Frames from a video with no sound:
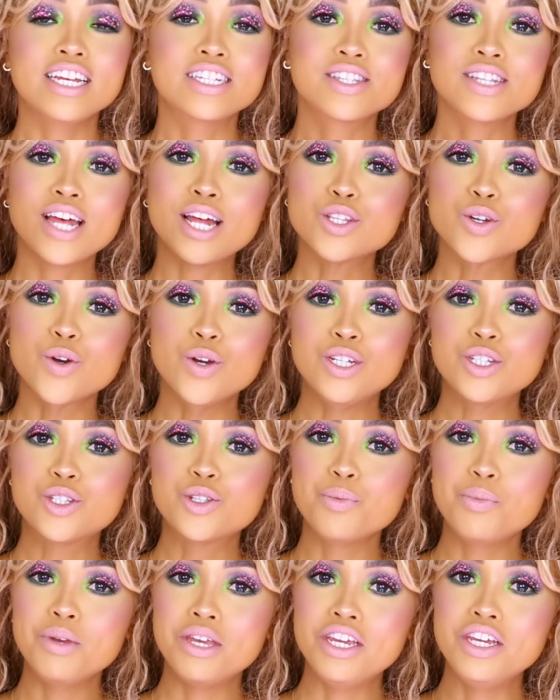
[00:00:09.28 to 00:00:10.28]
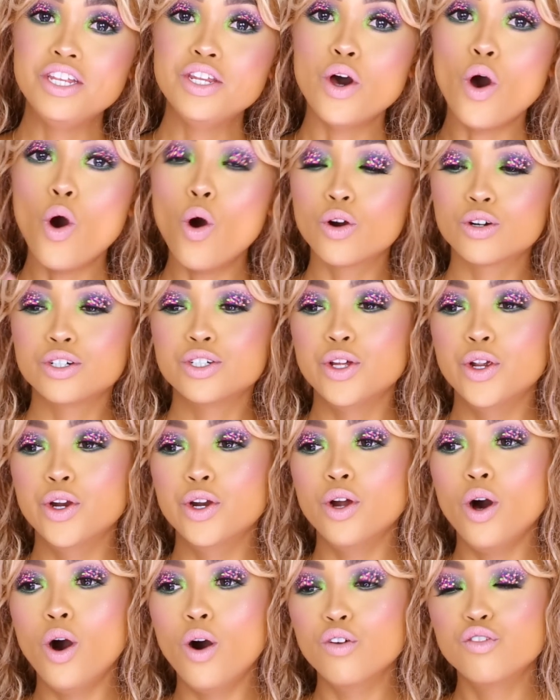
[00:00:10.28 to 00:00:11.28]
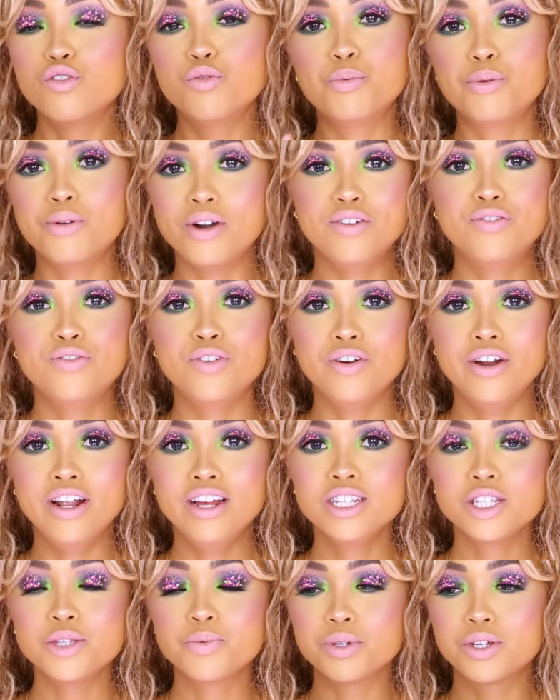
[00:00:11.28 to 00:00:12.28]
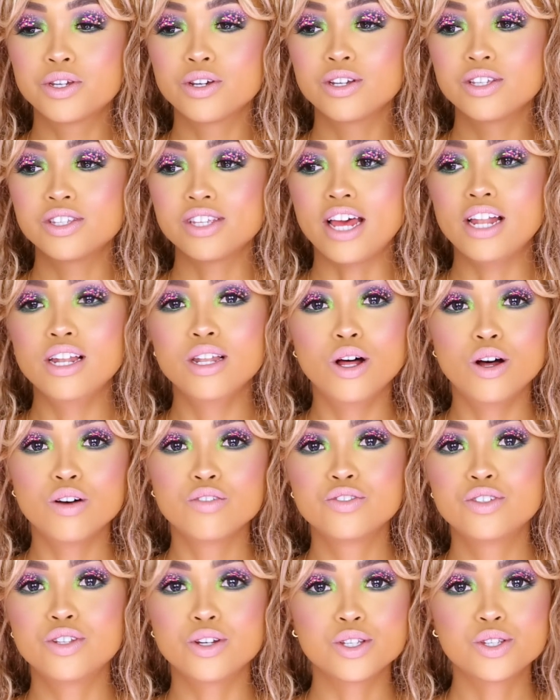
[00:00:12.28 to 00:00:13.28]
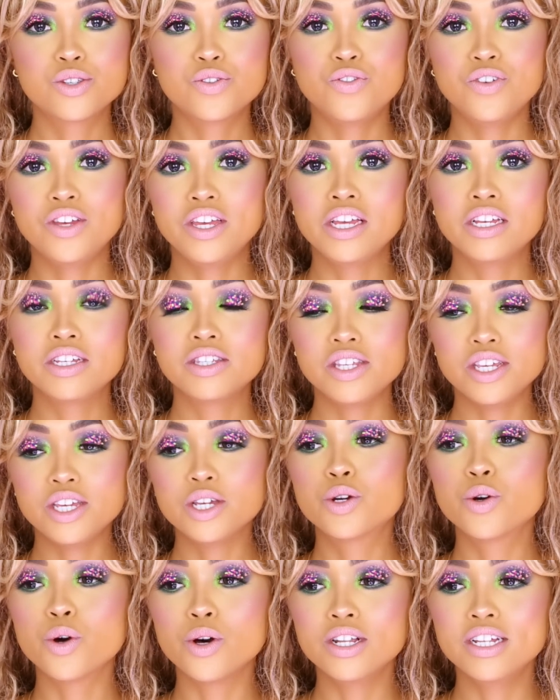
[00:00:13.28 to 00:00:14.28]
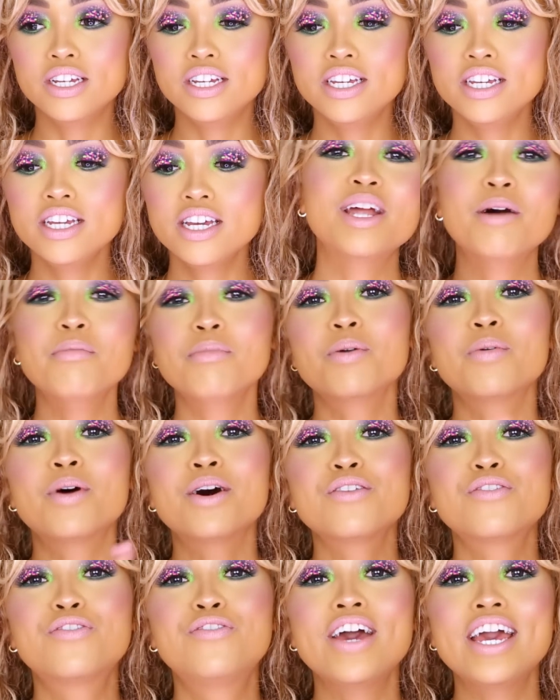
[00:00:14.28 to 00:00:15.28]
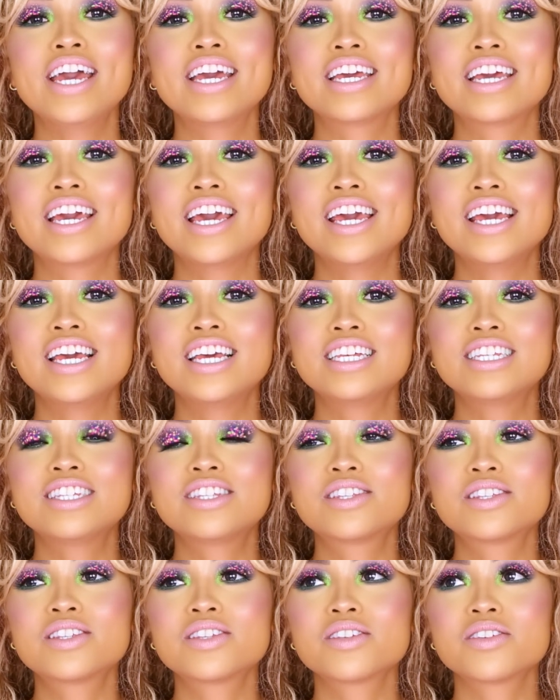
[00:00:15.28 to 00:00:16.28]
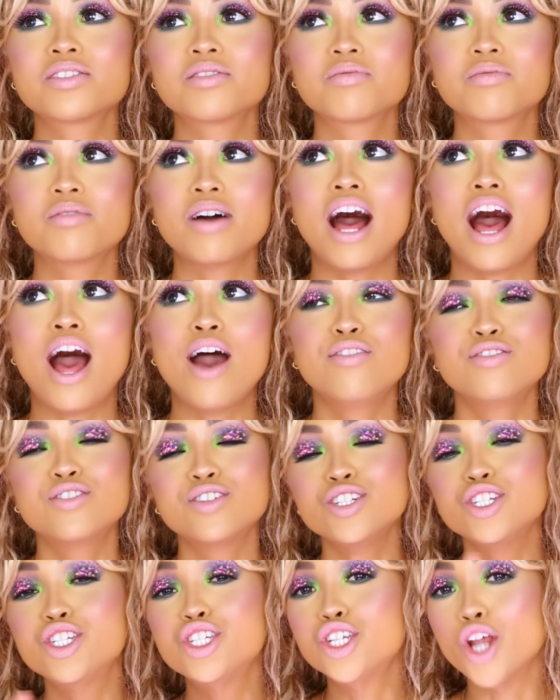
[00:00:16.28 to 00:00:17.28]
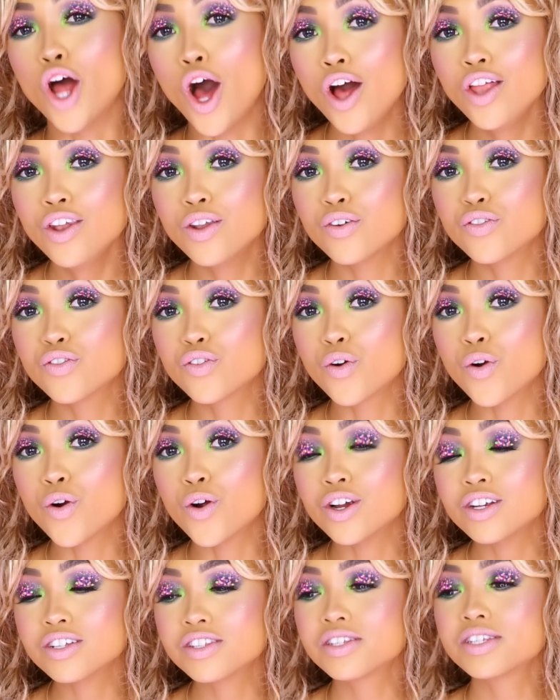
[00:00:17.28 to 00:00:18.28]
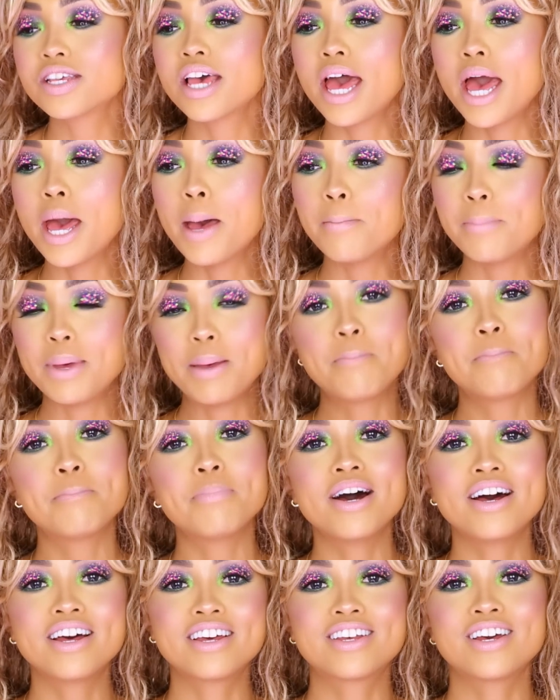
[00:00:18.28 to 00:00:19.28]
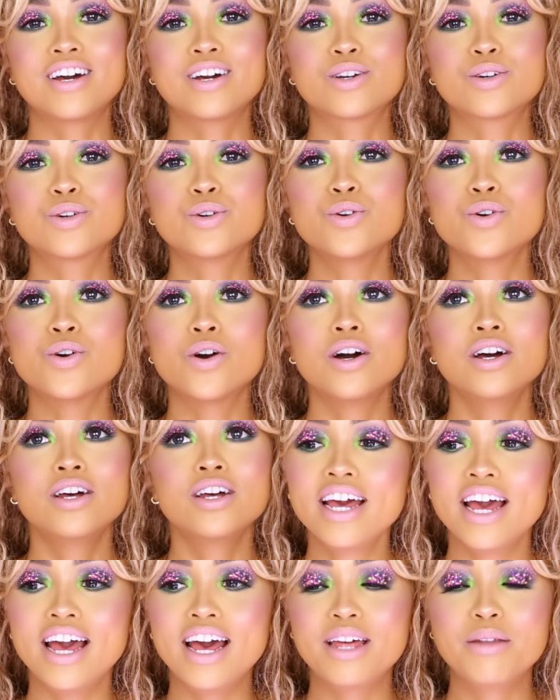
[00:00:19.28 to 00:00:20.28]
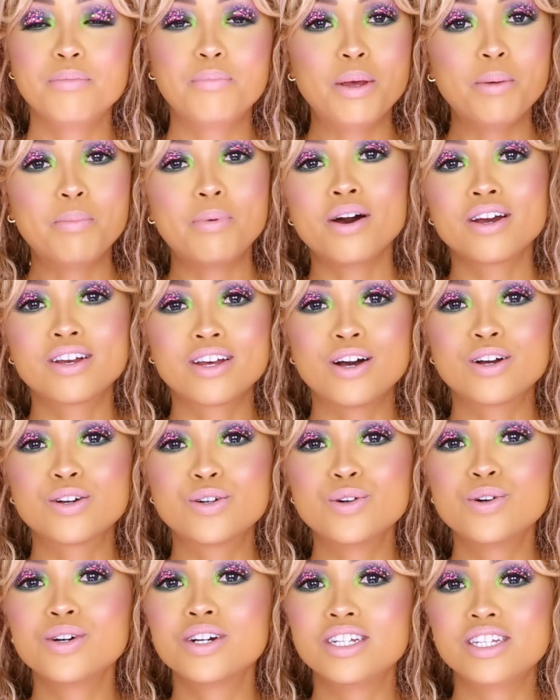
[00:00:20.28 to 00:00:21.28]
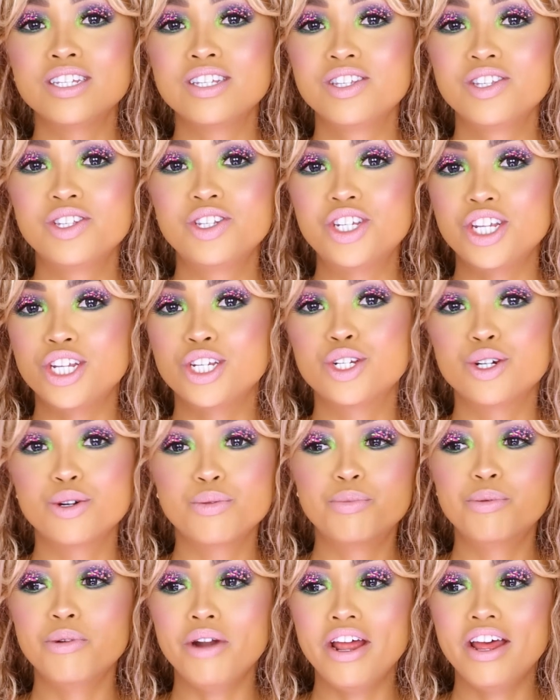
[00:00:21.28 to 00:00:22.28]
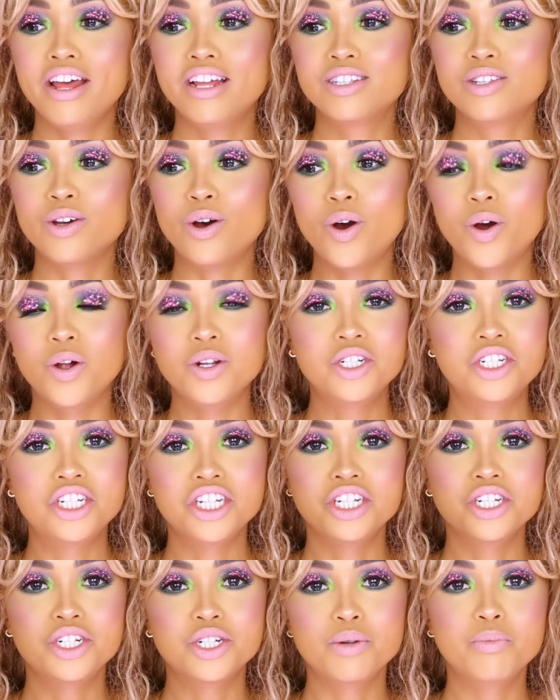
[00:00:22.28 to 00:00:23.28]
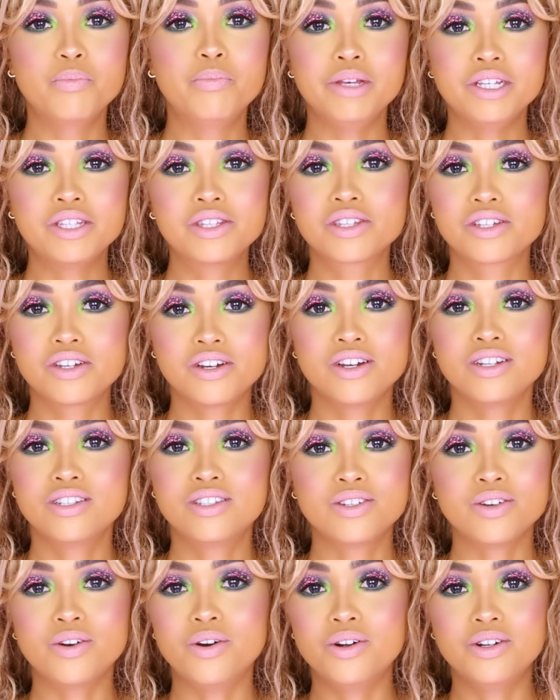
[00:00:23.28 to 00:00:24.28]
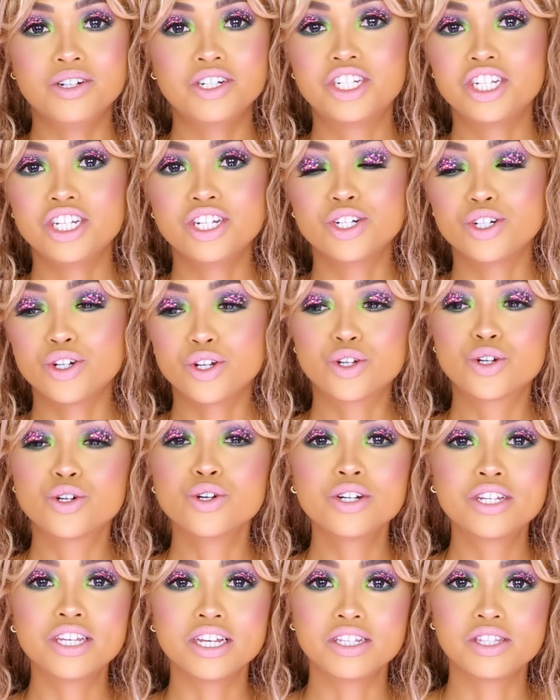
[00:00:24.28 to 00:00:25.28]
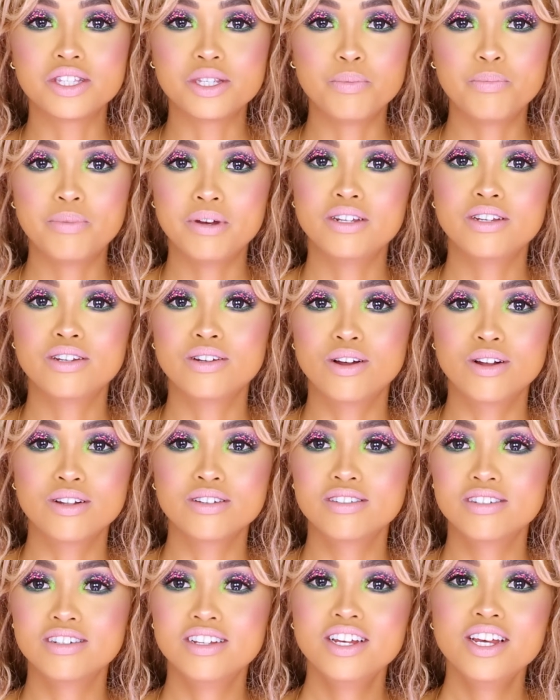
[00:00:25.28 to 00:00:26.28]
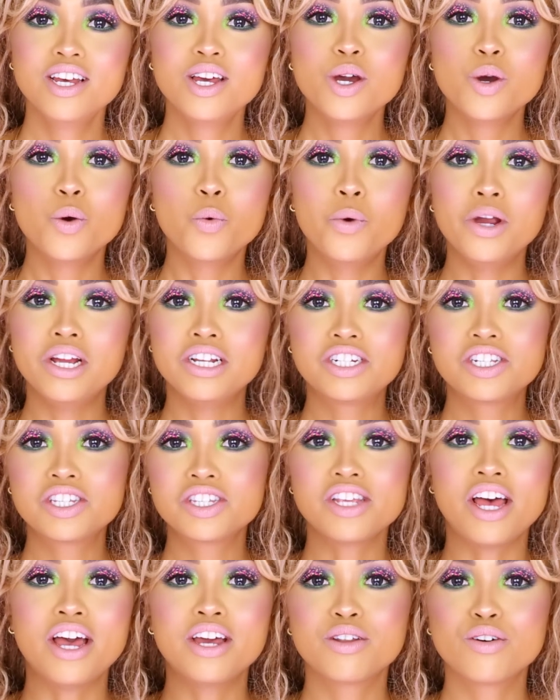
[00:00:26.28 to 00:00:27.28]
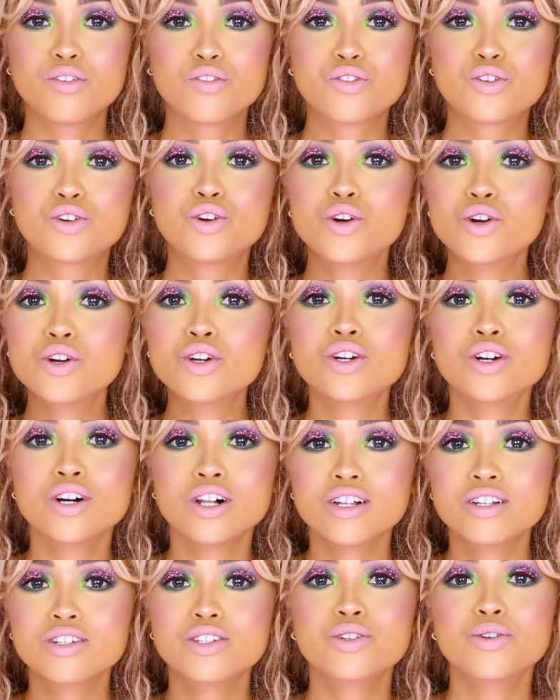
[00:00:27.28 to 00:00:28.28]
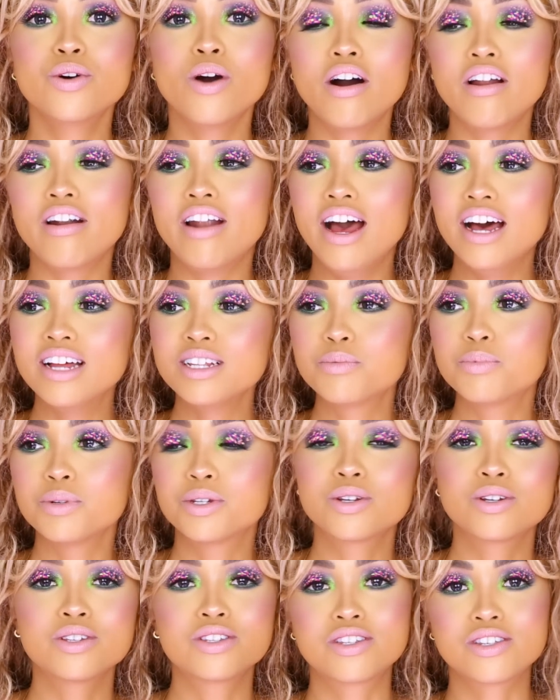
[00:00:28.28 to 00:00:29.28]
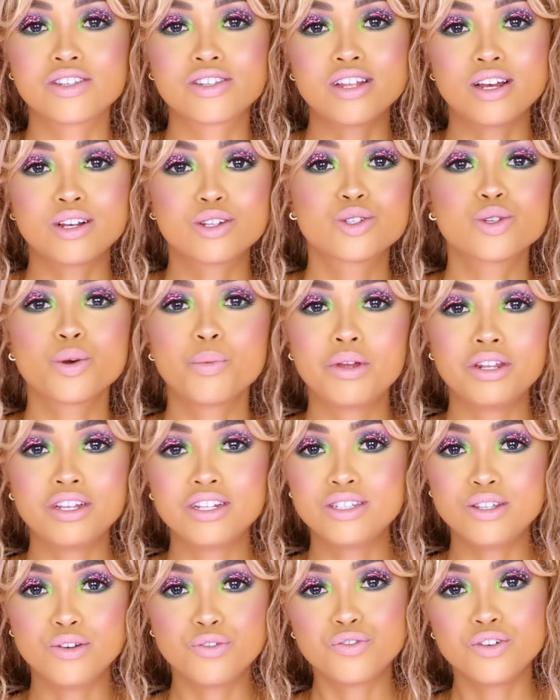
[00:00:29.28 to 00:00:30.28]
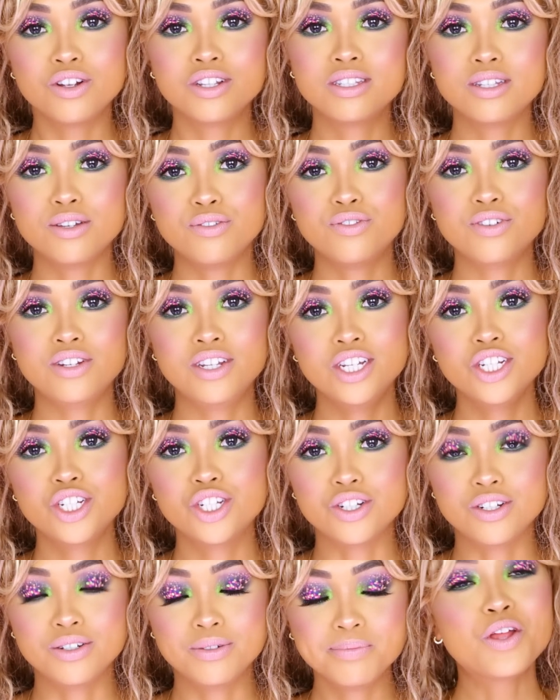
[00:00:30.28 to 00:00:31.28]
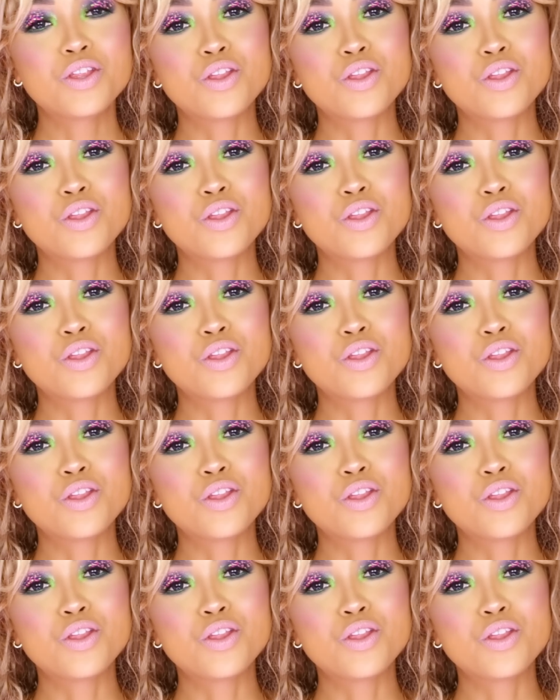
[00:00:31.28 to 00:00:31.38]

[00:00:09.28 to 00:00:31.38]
It's not going to be in order of preference because I love those things equally. Number 1 thing is, after John of course, pakka. And pakka is gingerbread or ginger biscuit or ginger cookies depending on which side of Google you are at, because there's like so many different definitions.